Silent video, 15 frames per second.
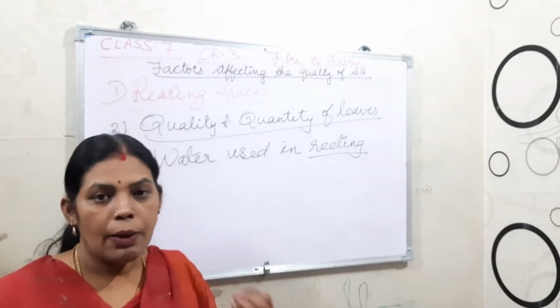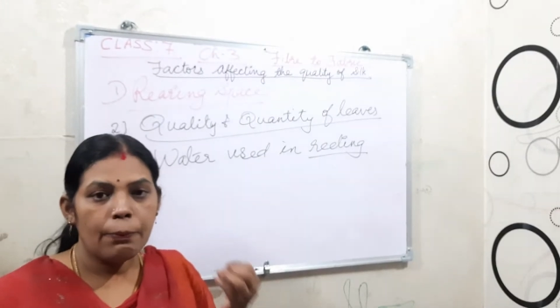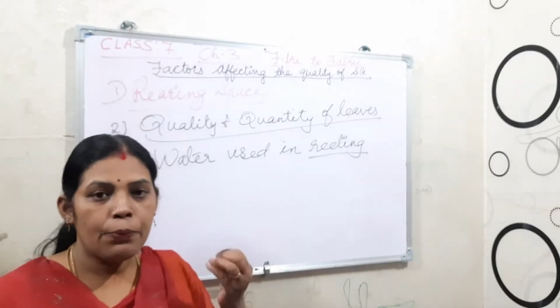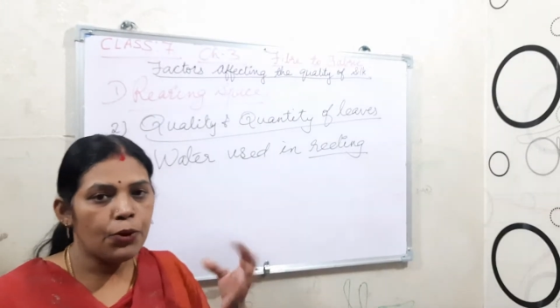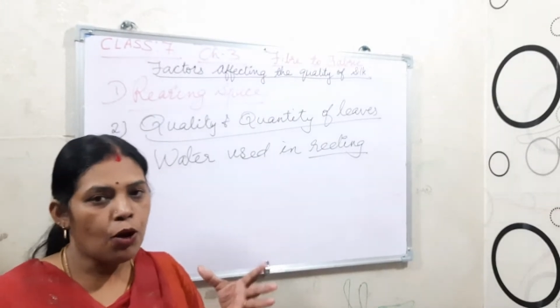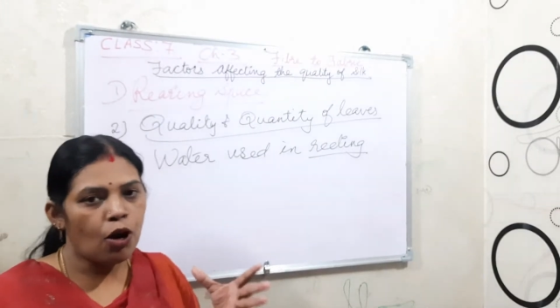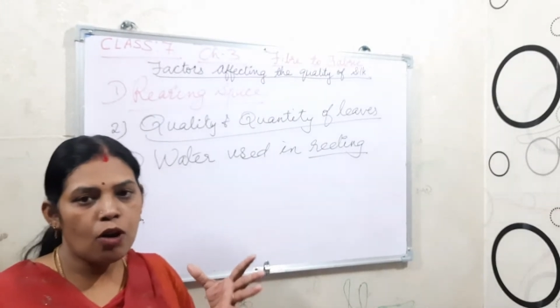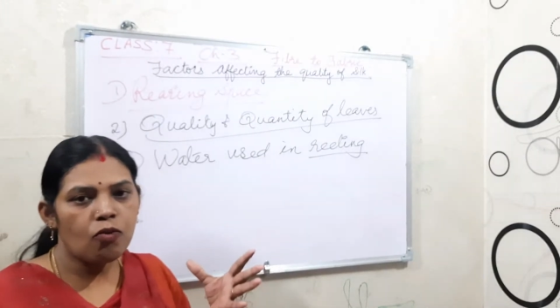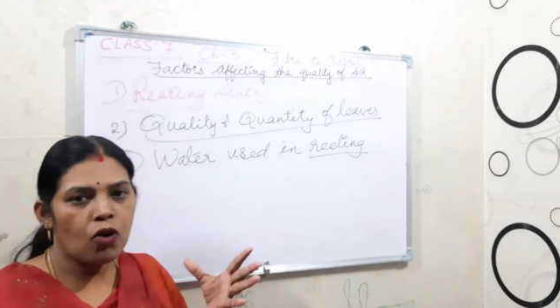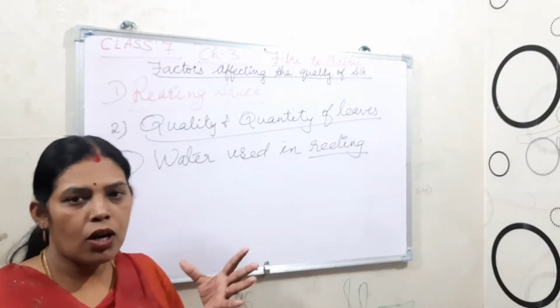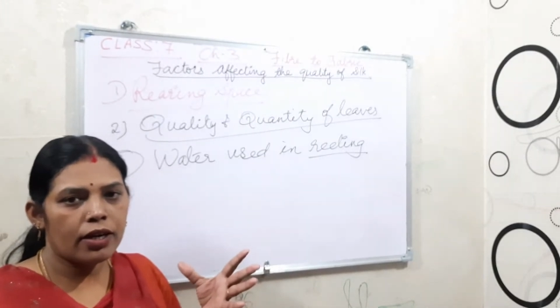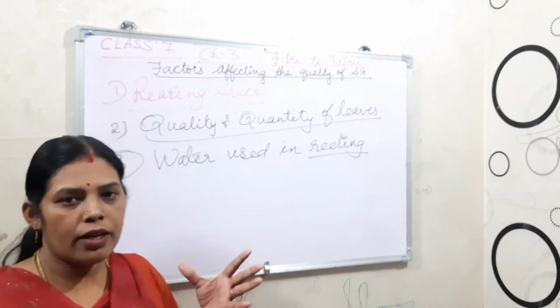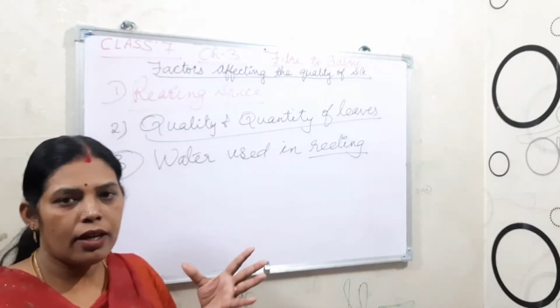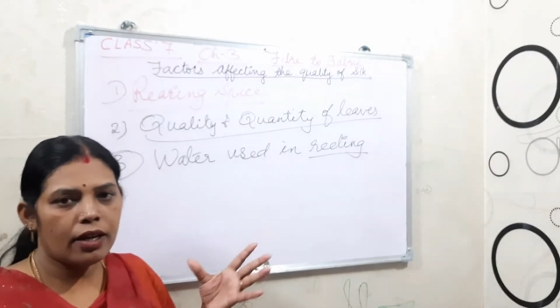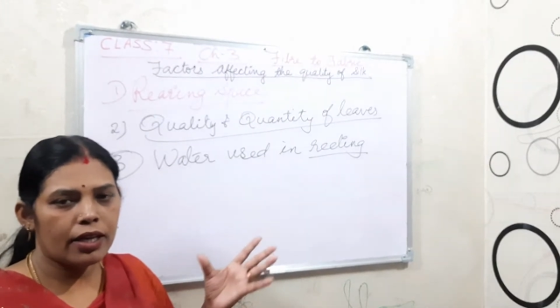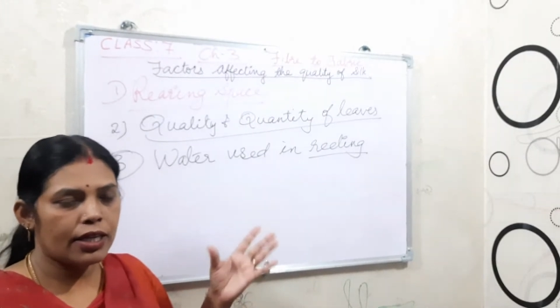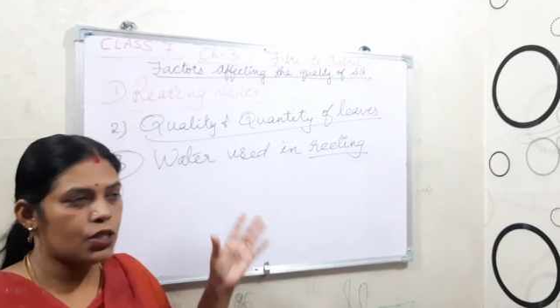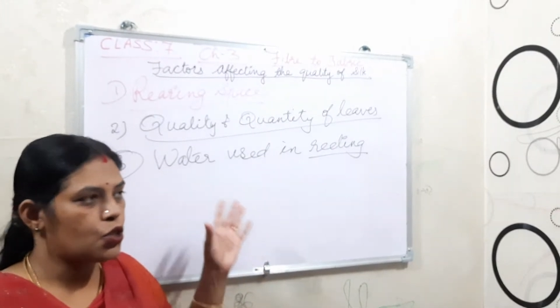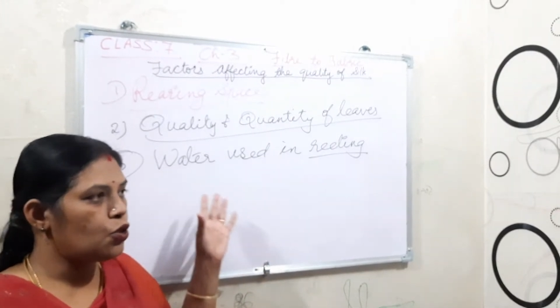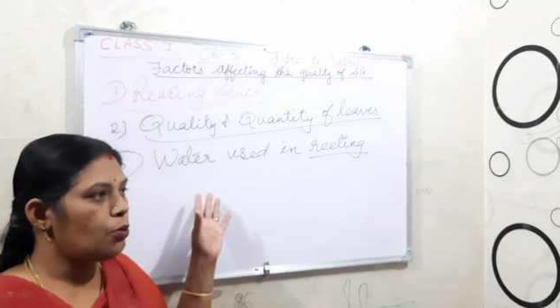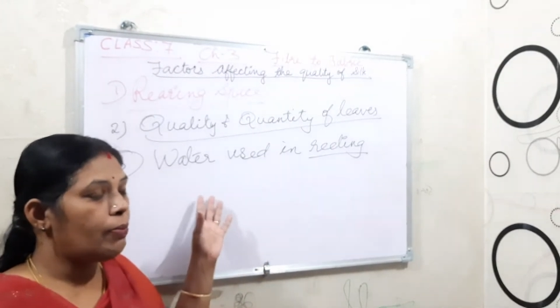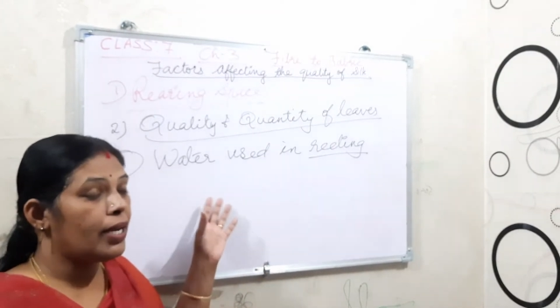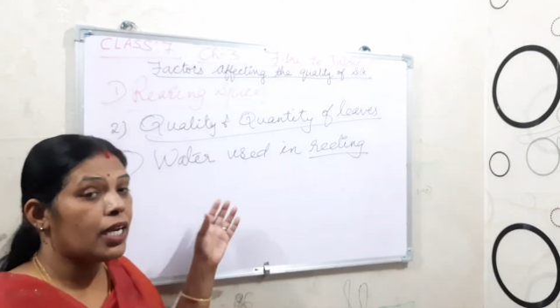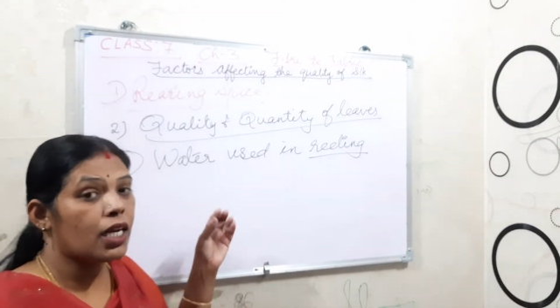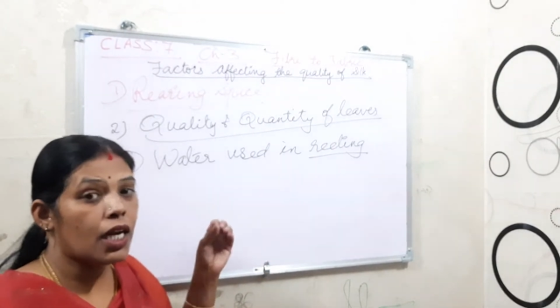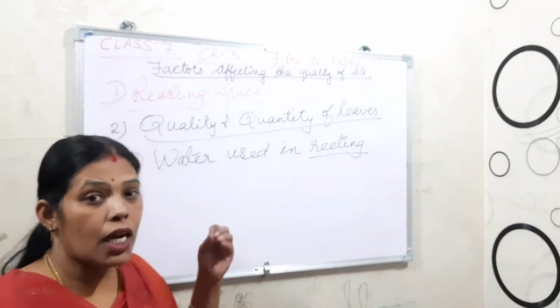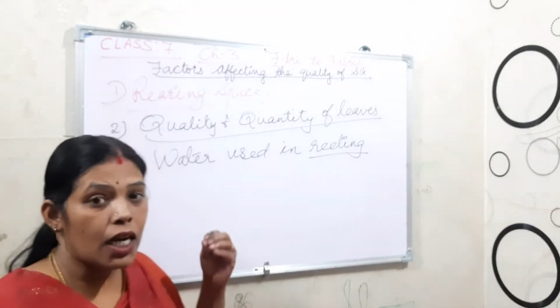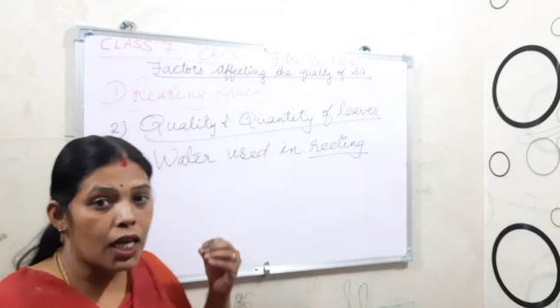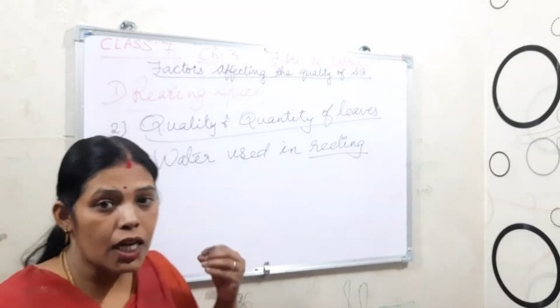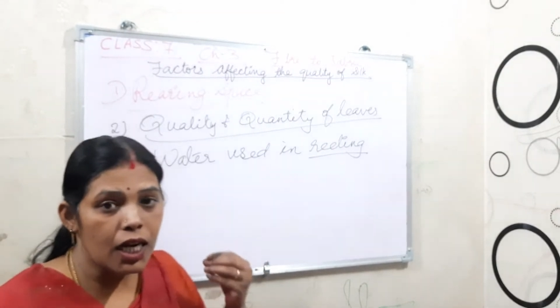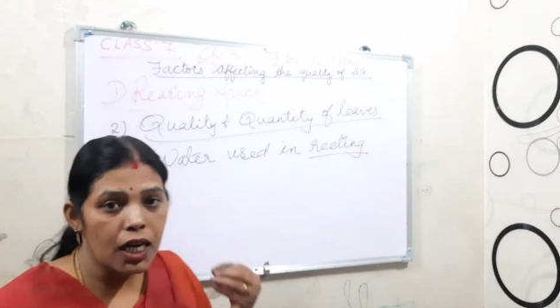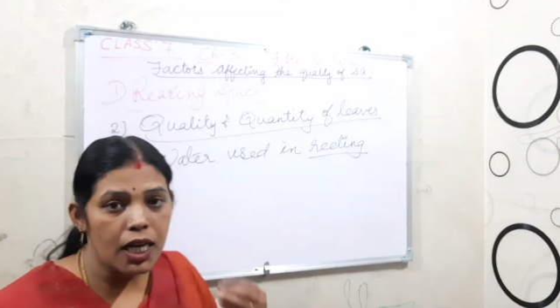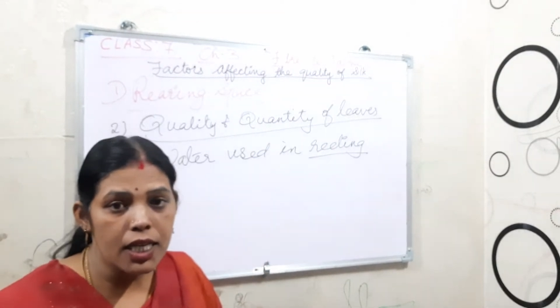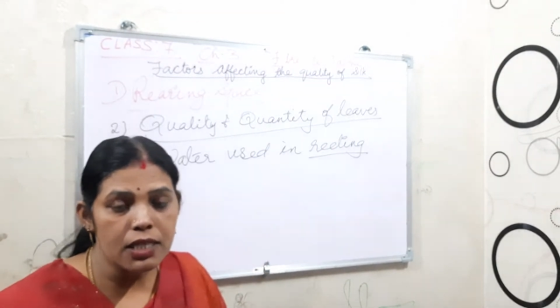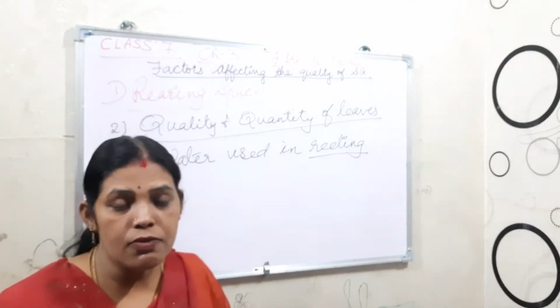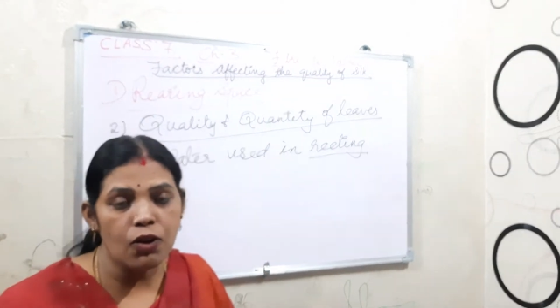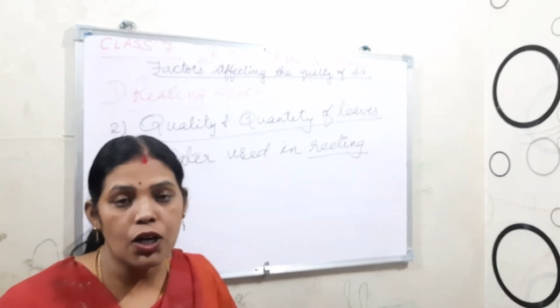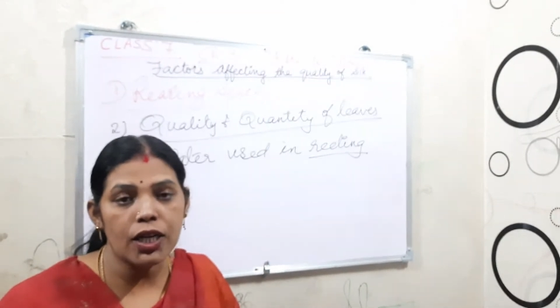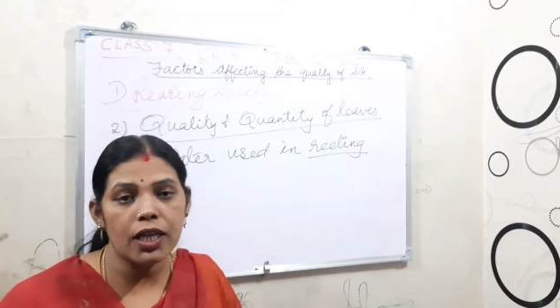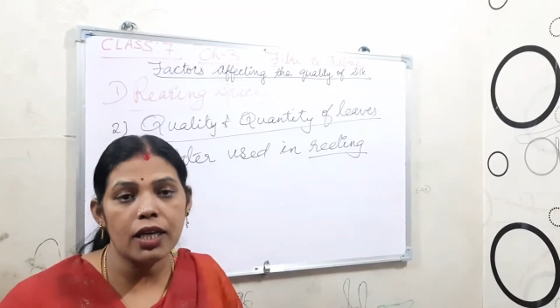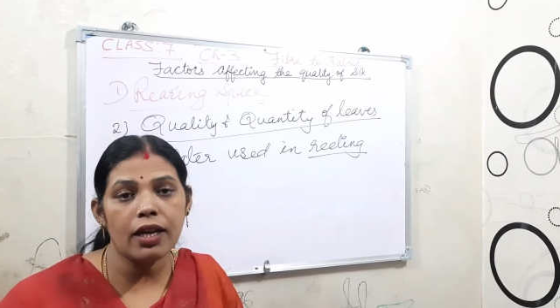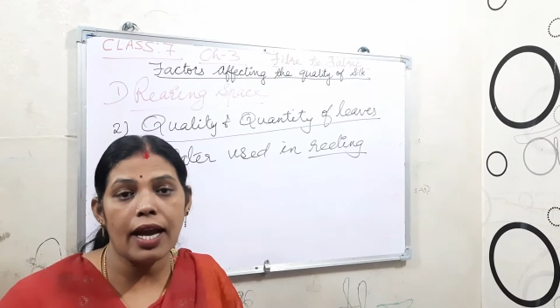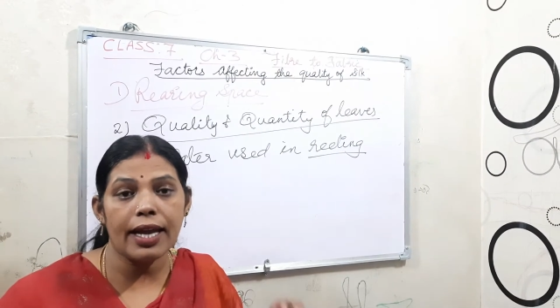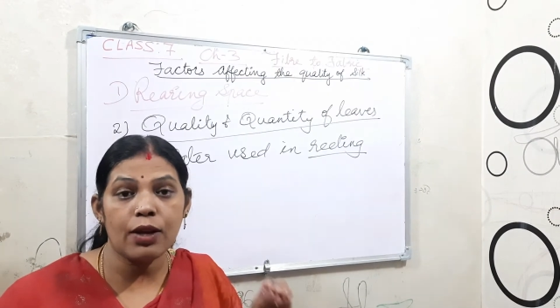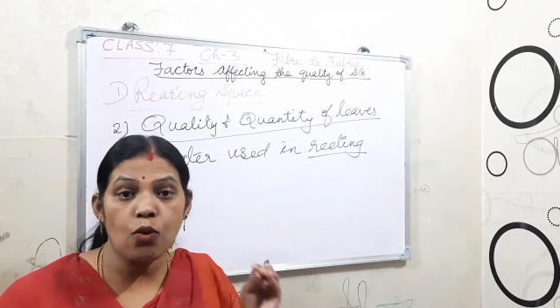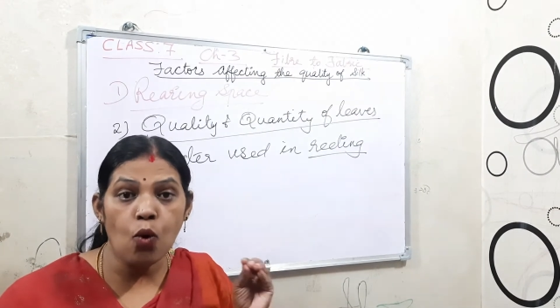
Pure water, it should be colorless water and